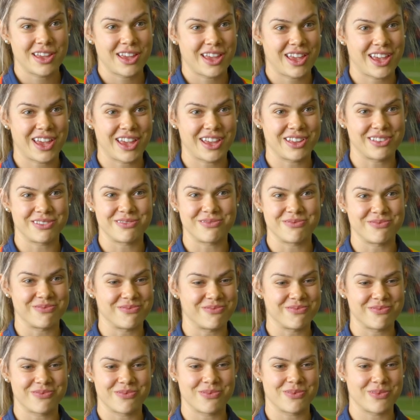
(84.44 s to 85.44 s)
and
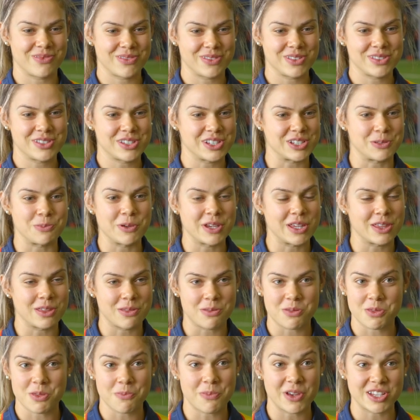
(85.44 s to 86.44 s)
just be
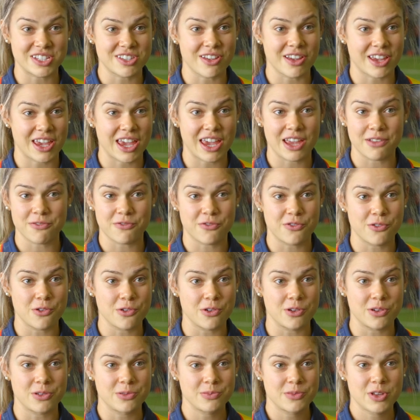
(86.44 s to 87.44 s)
the best I can
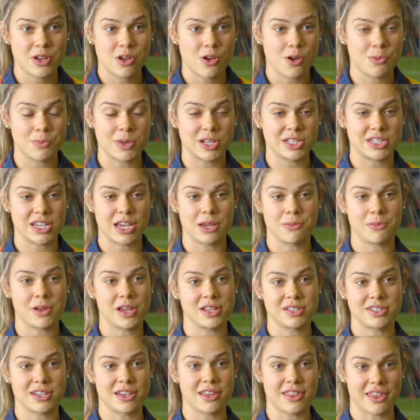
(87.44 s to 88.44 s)
for all my
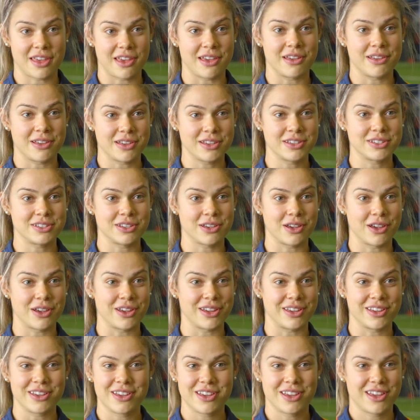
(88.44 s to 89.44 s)
teammates out there.
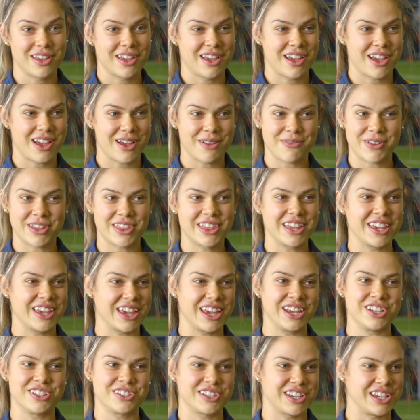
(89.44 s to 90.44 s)
So I think
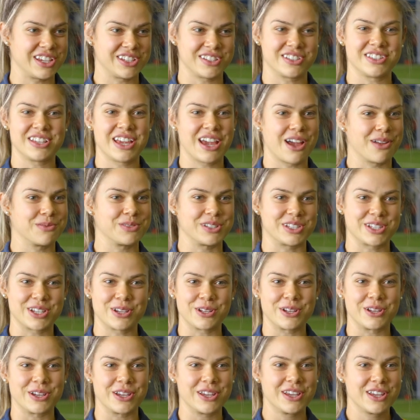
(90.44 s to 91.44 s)
each season now I'm just
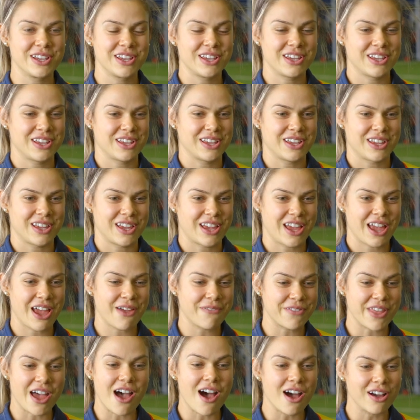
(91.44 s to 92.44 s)
going to
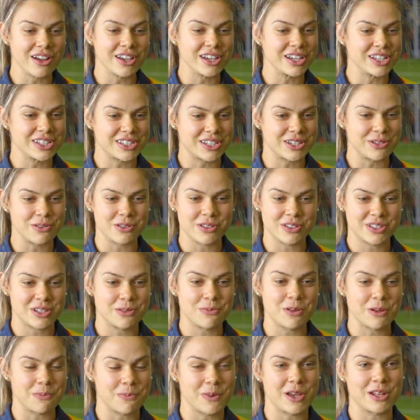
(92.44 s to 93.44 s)
have the hunger to
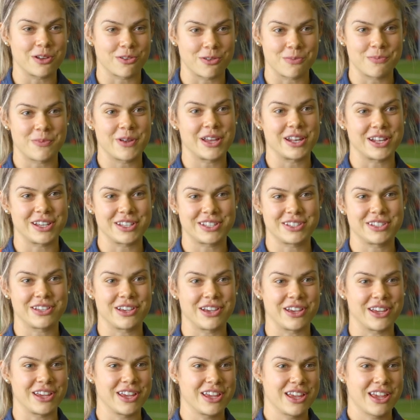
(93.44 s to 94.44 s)
be better and better.
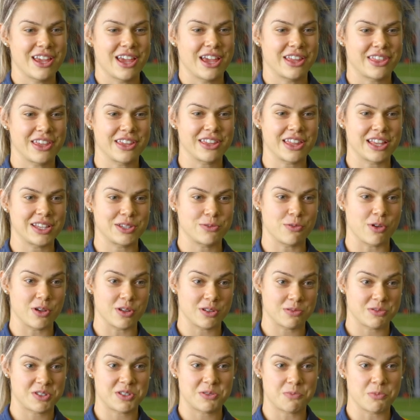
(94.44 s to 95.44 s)
So I think that's
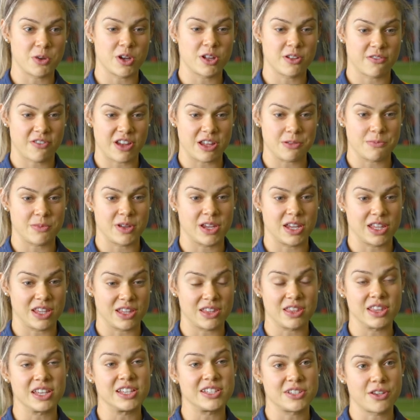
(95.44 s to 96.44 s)
what's motivated me
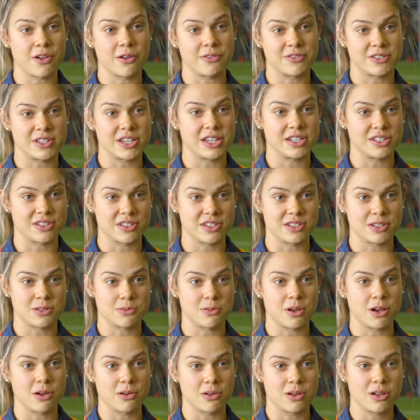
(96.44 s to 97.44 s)
in this off season as
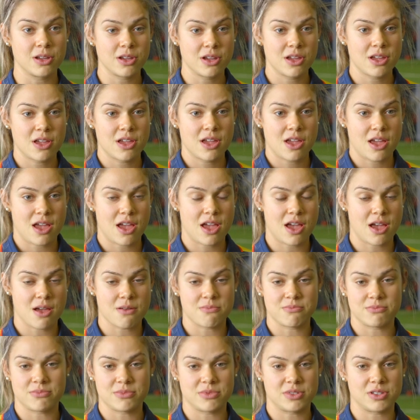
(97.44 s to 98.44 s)
well,
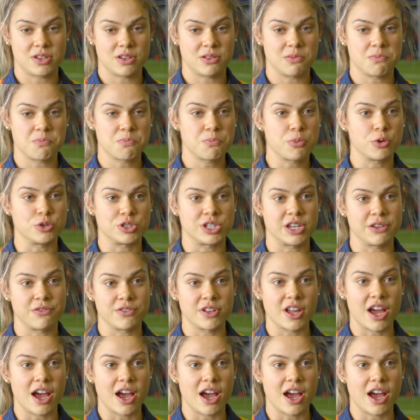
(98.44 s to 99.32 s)
to push even